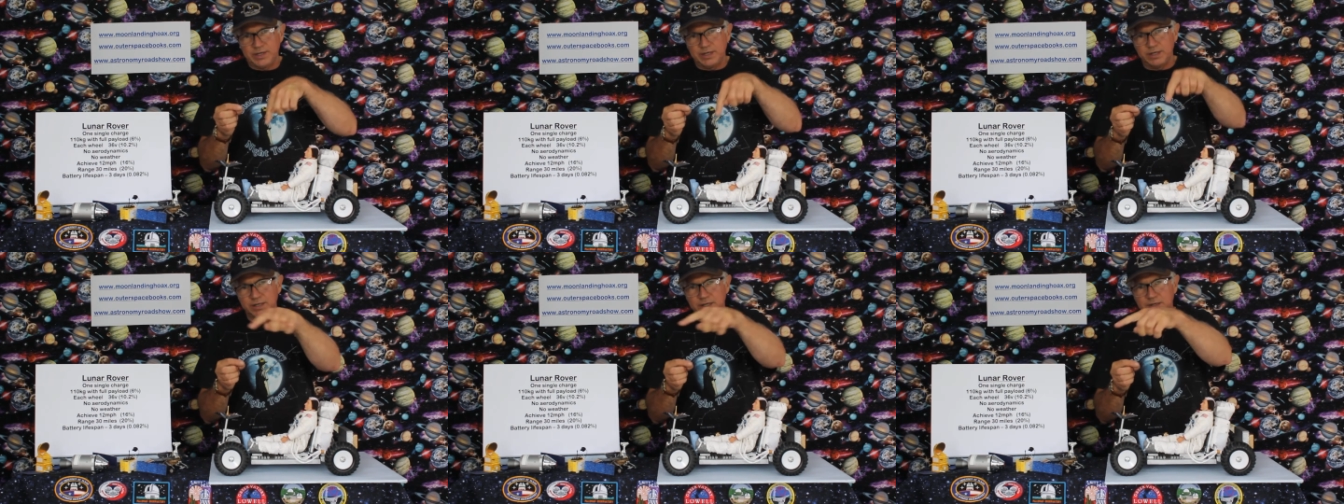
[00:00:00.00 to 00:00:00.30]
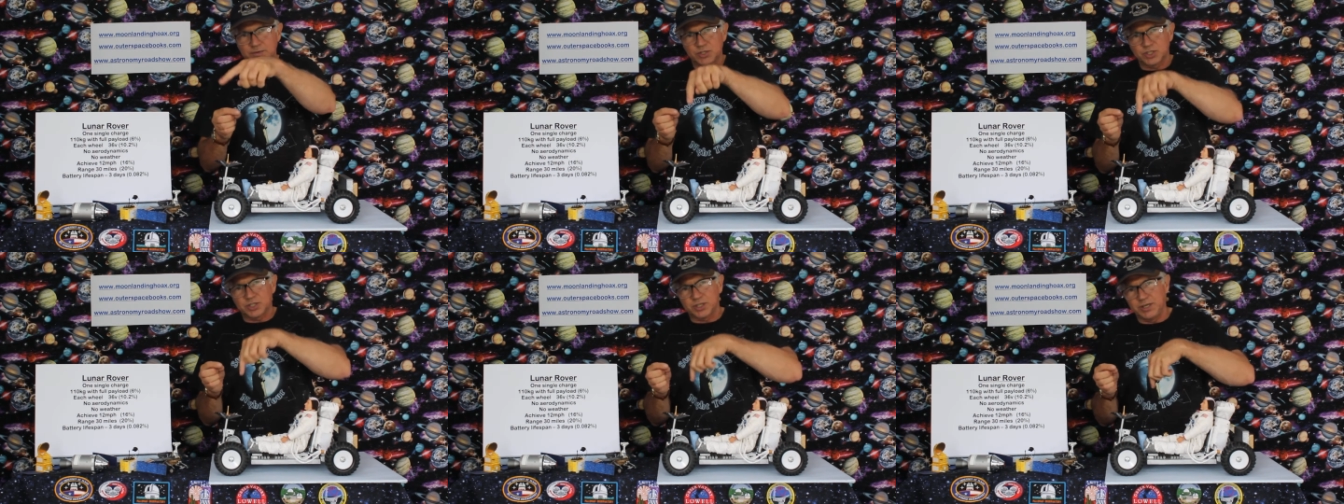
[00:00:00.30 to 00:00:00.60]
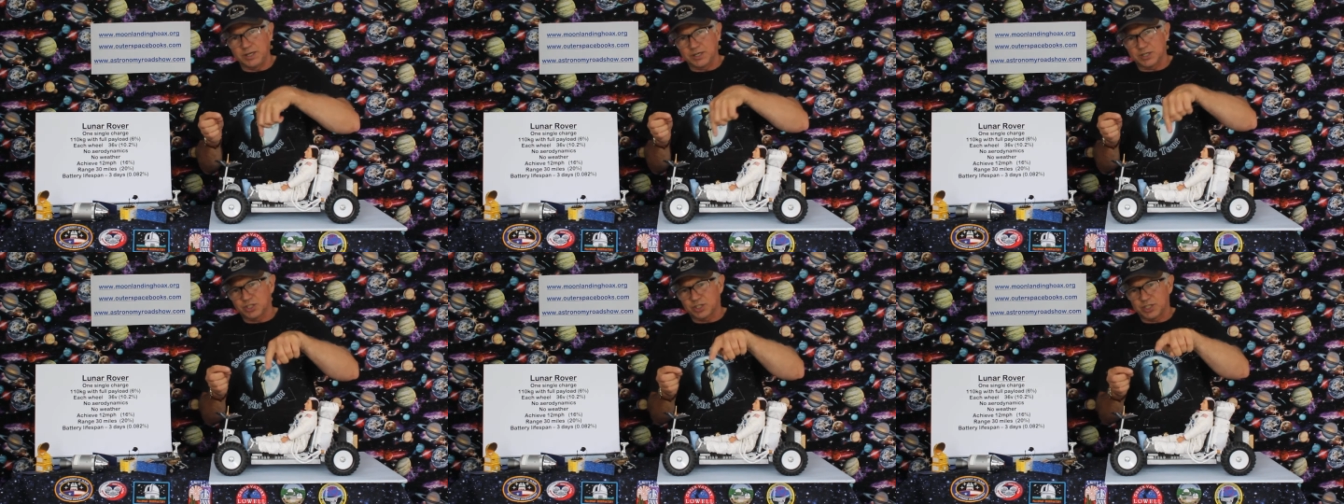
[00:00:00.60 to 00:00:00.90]
little
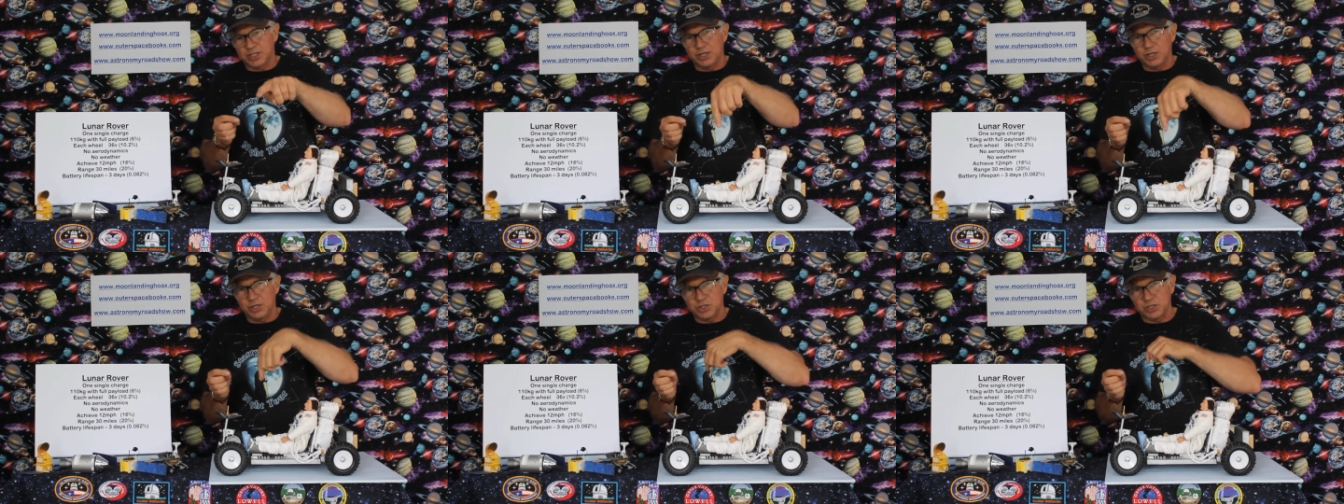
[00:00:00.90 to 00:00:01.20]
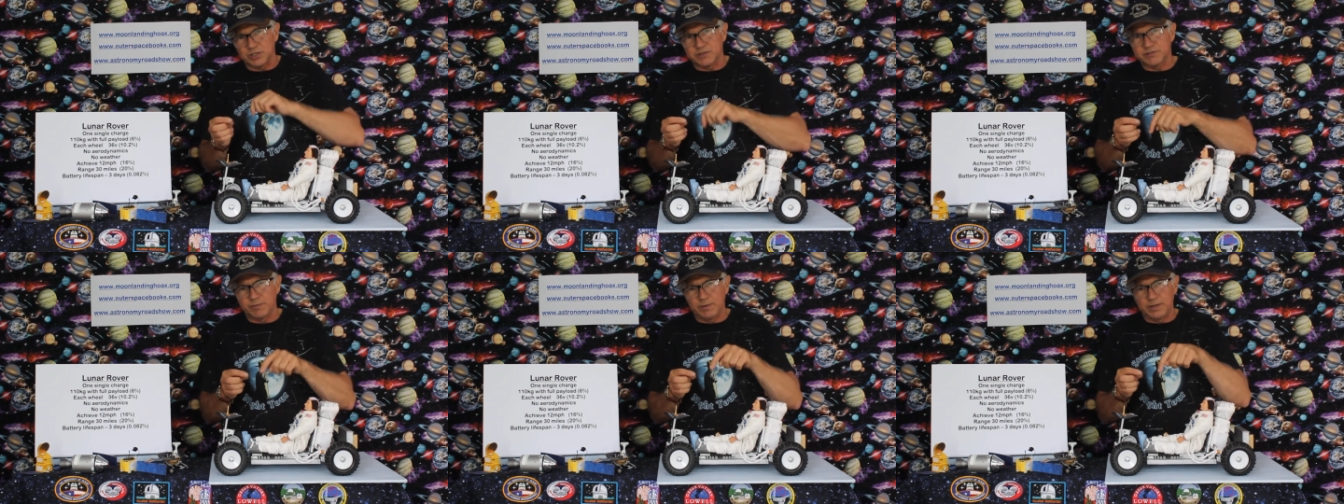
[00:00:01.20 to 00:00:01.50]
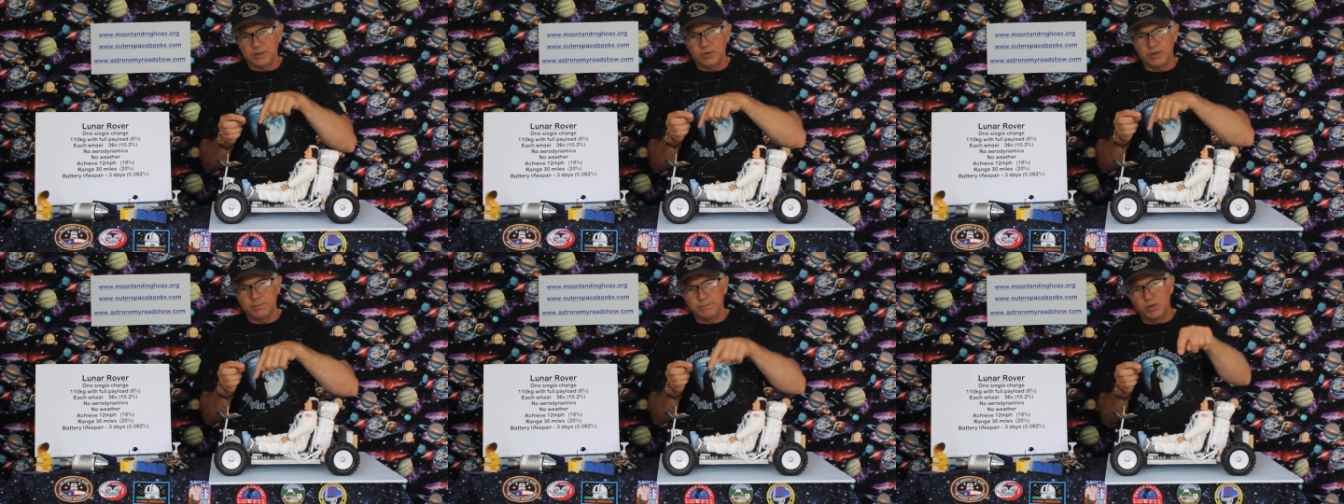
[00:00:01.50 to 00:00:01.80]
excursions from
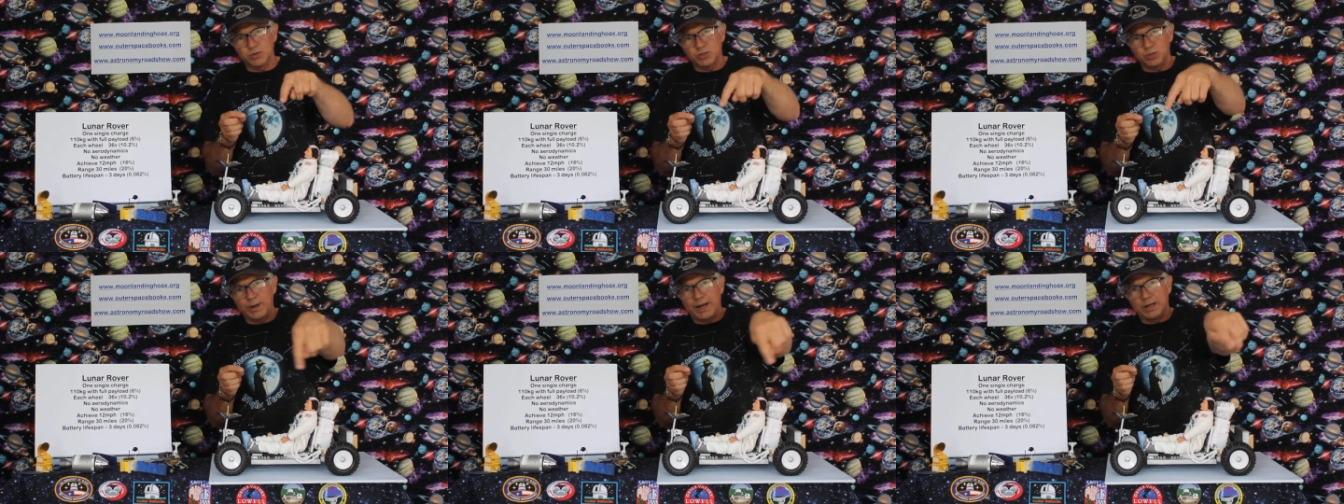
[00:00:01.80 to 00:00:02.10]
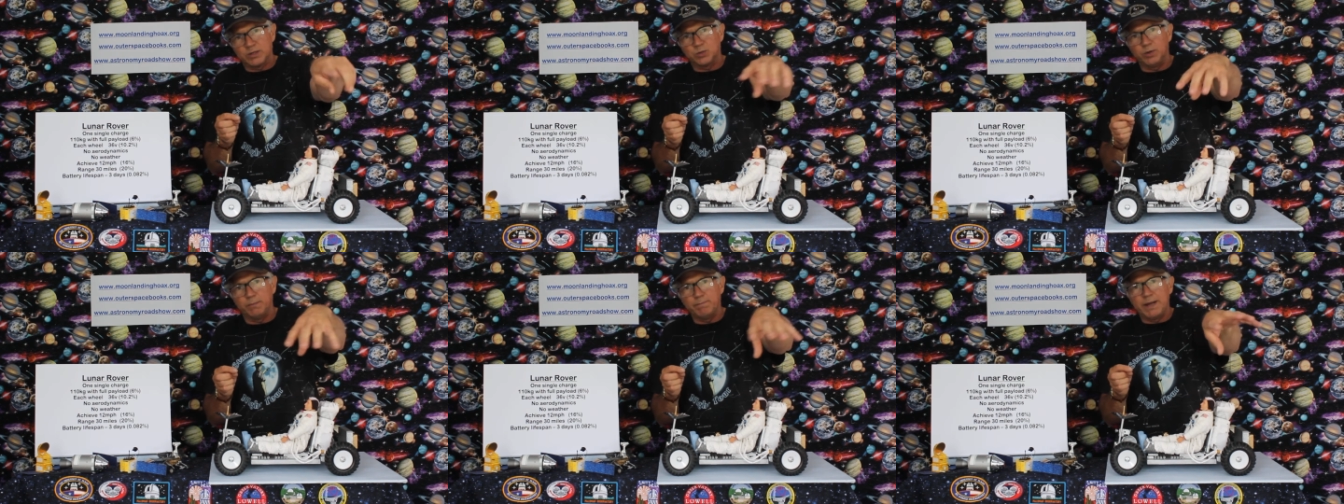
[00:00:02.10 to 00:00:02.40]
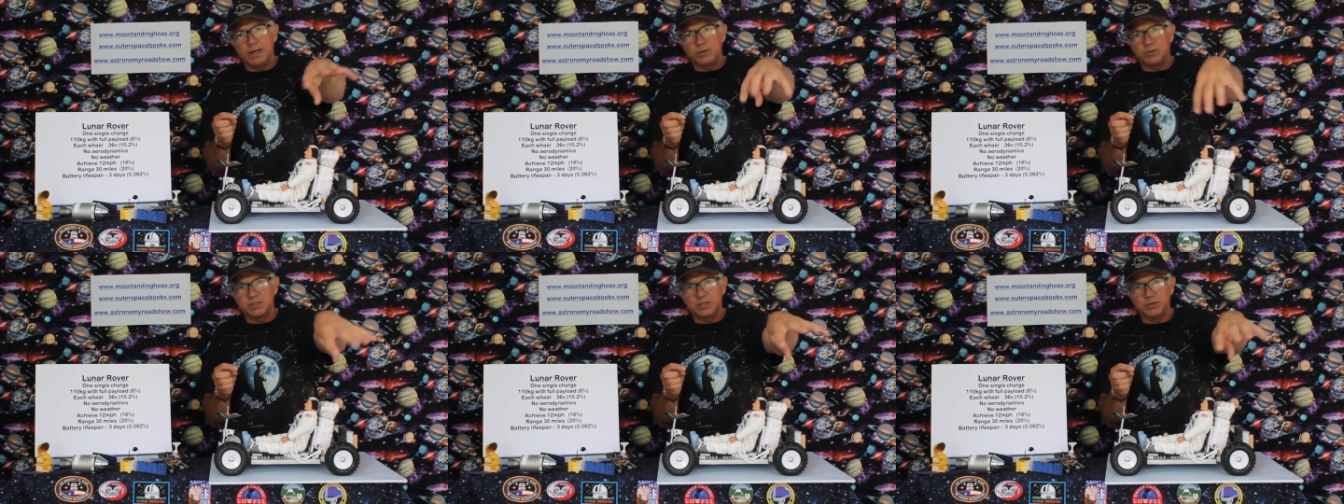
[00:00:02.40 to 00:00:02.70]
the lunar module out to a
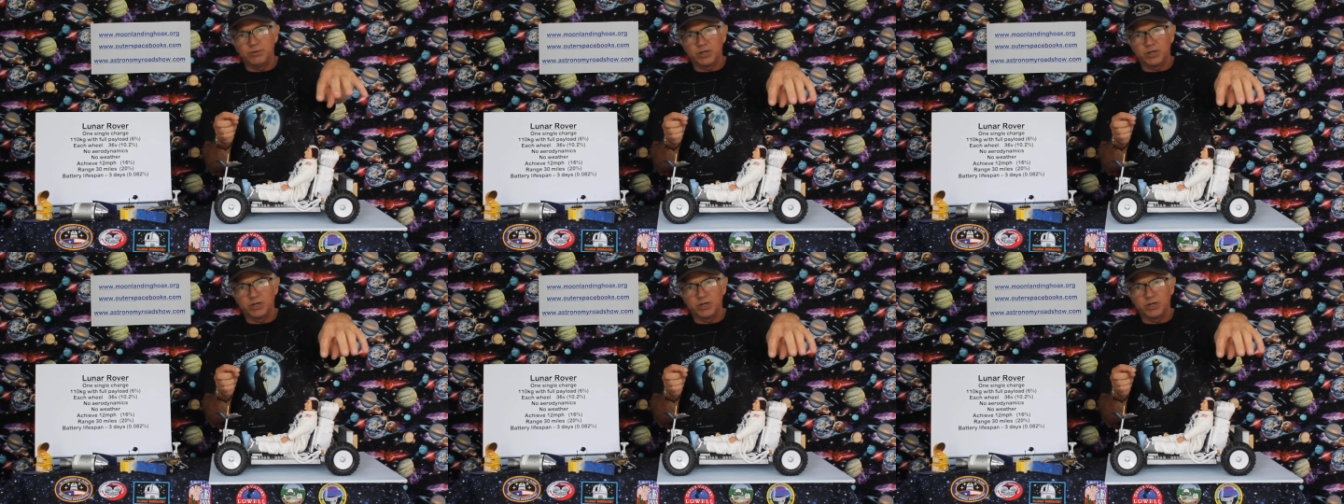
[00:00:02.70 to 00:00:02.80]
mountain